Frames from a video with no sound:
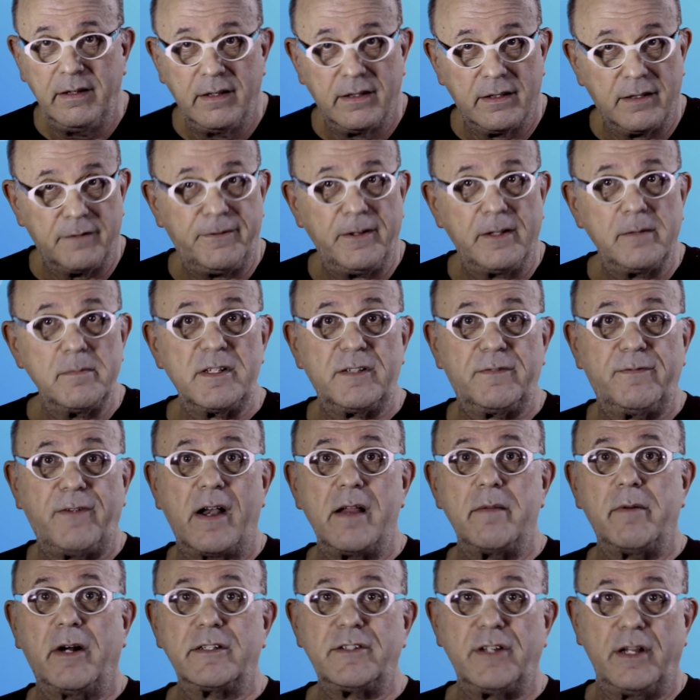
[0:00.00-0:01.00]
The film is
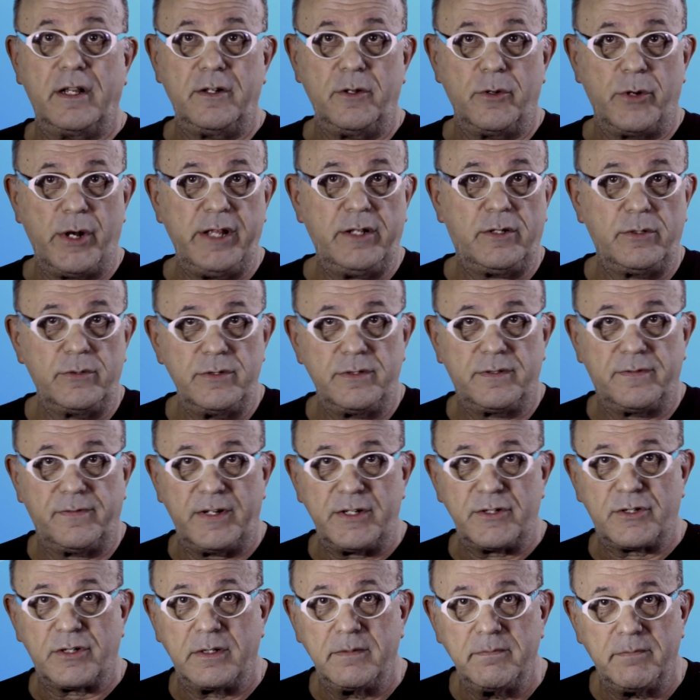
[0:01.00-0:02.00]
very much Iñárritu's
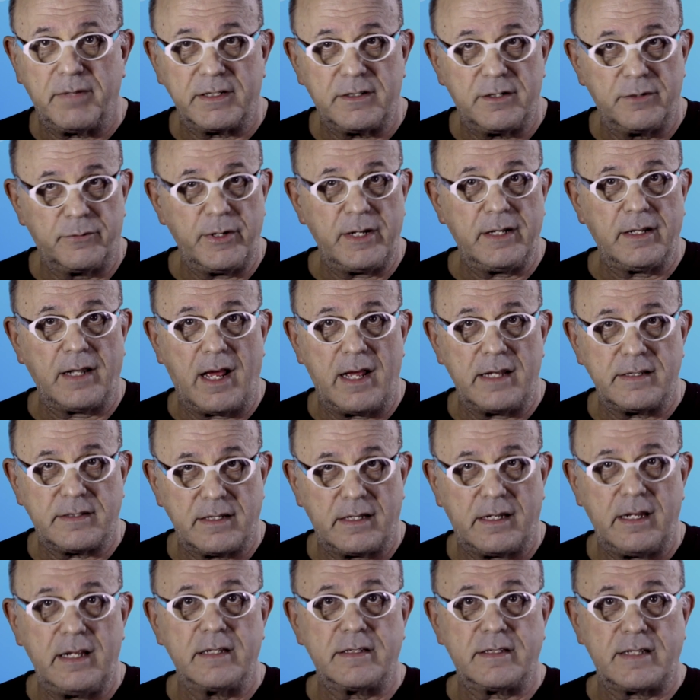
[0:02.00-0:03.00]
vision, but to realize
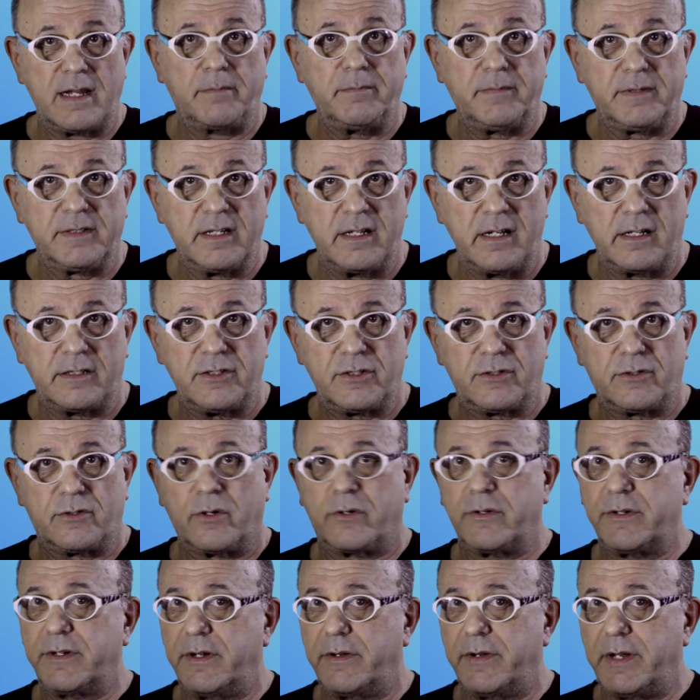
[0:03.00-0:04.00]
it, he assembled an
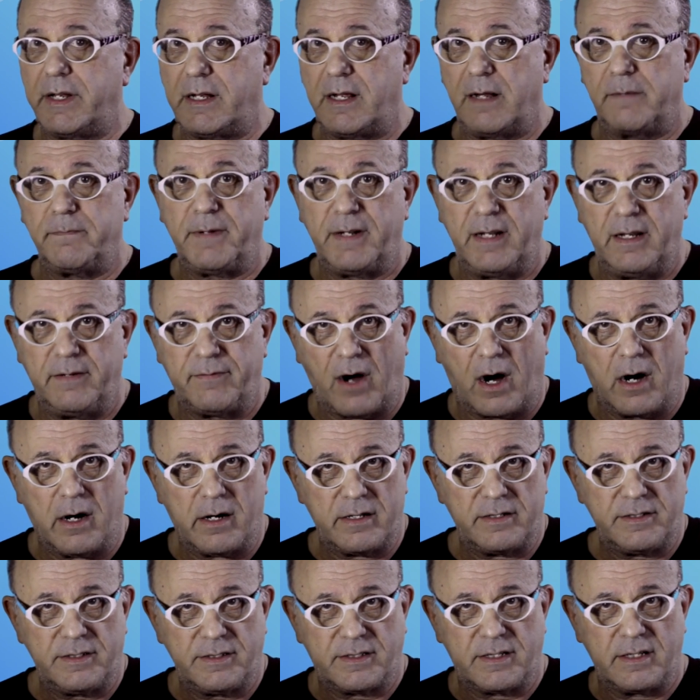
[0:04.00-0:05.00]
extraordinary company of
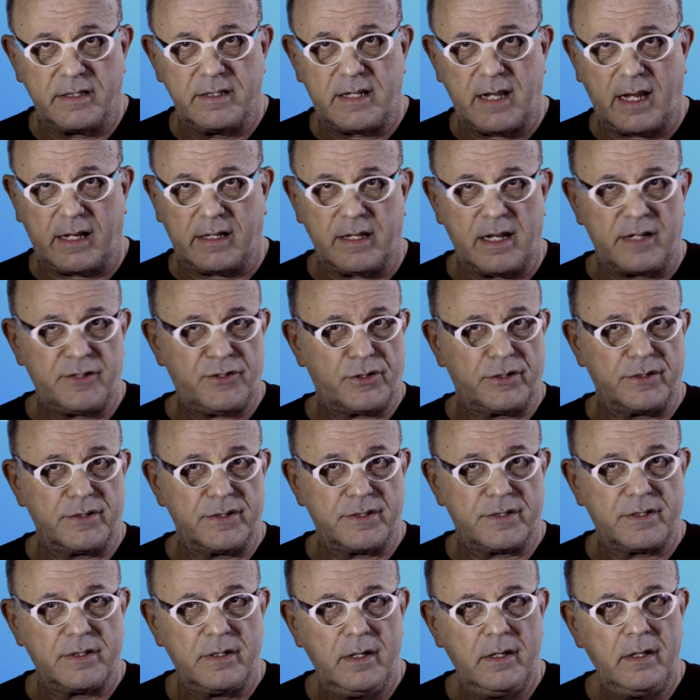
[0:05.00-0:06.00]
artists and
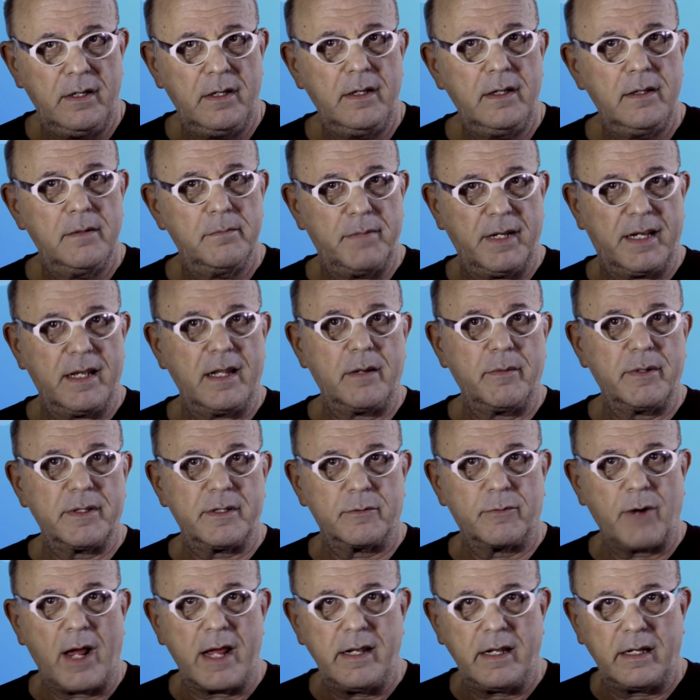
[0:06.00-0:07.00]
technicians, beginning with
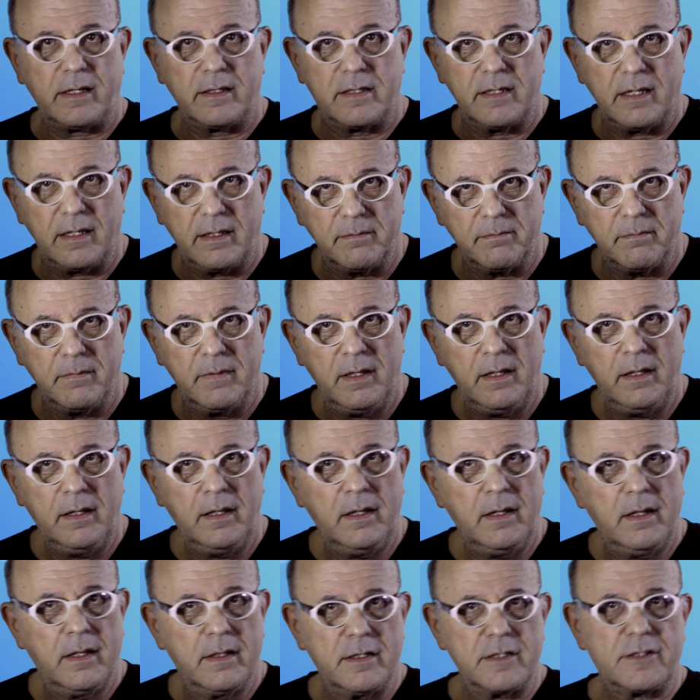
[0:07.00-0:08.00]
the writing team.
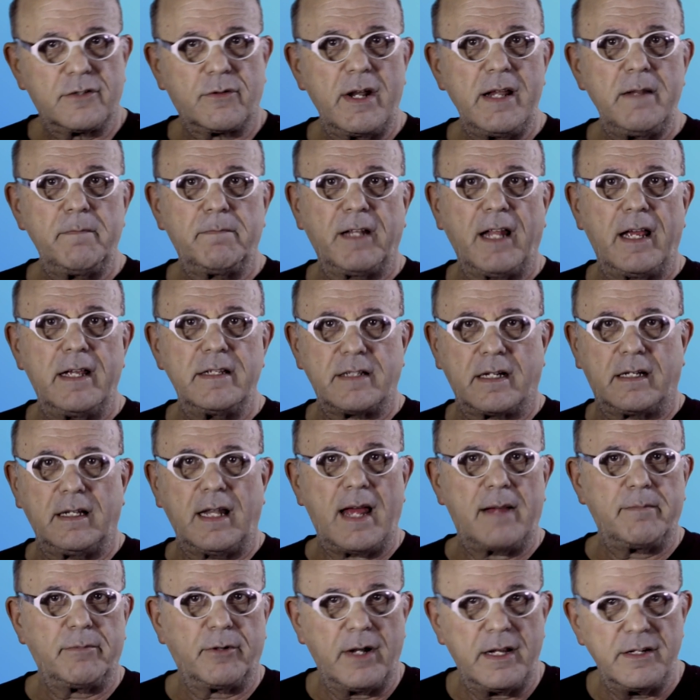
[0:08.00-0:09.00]
The screenplay is a
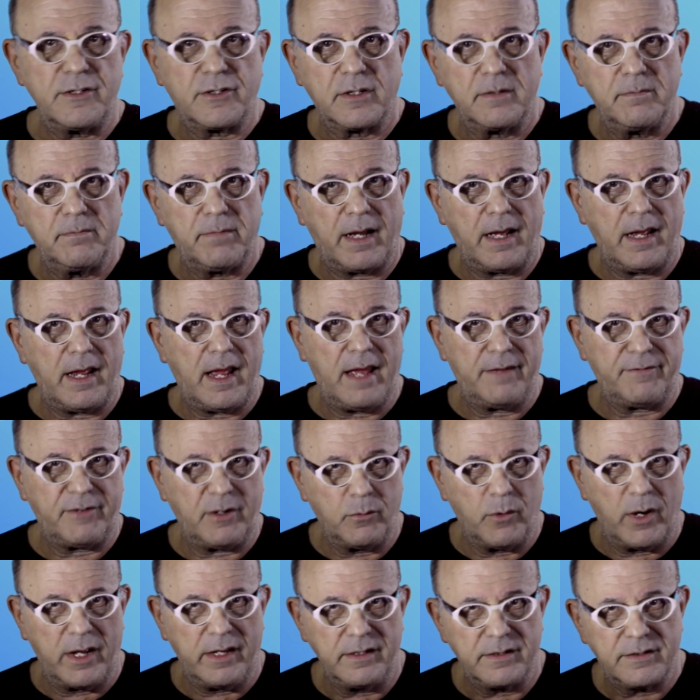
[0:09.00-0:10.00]
collaboration by
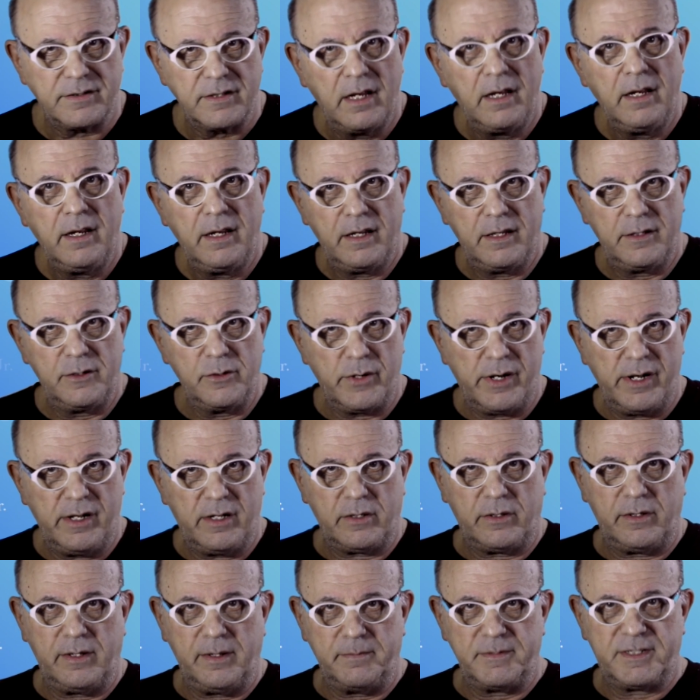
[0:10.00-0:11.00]
heavyweights.
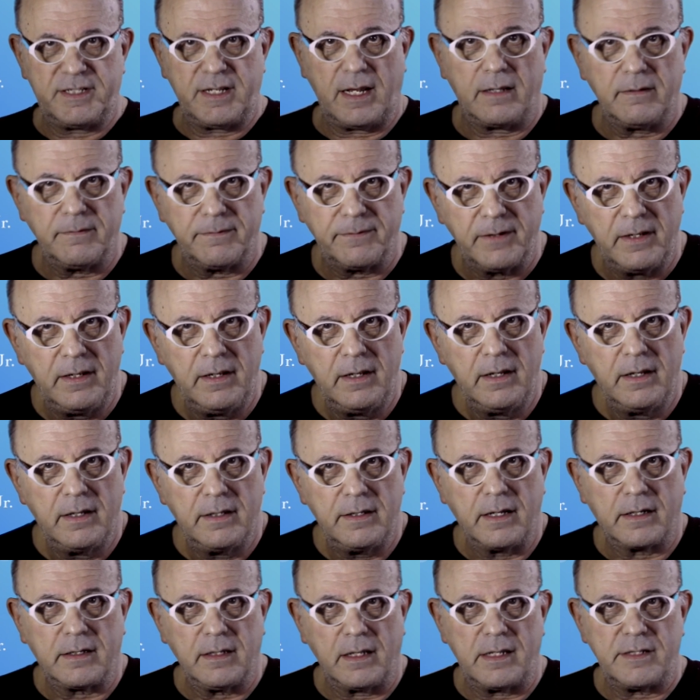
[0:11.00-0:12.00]
Iñárritu himself,
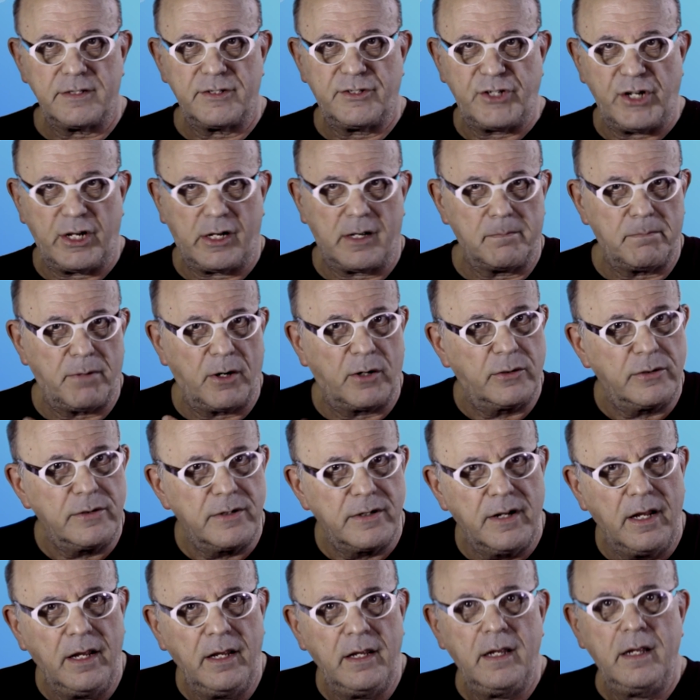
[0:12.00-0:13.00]
Nicolas G.
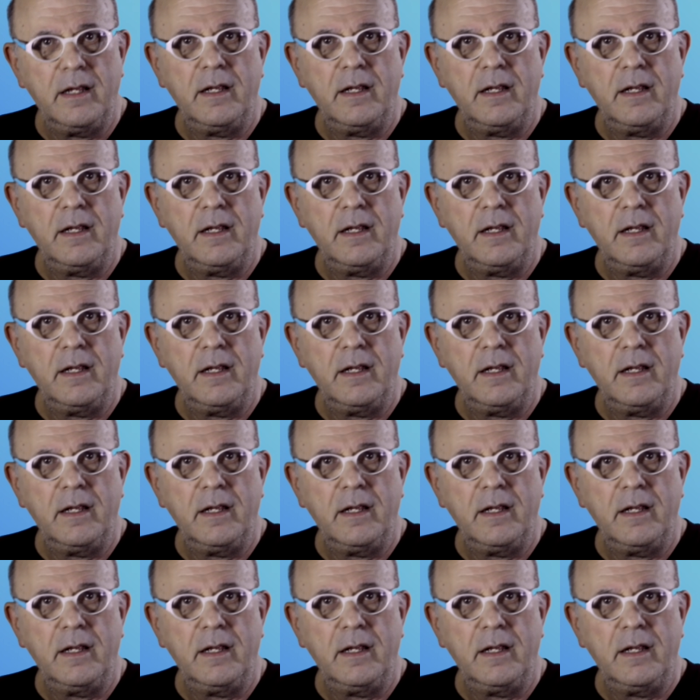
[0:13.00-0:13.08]
Capone,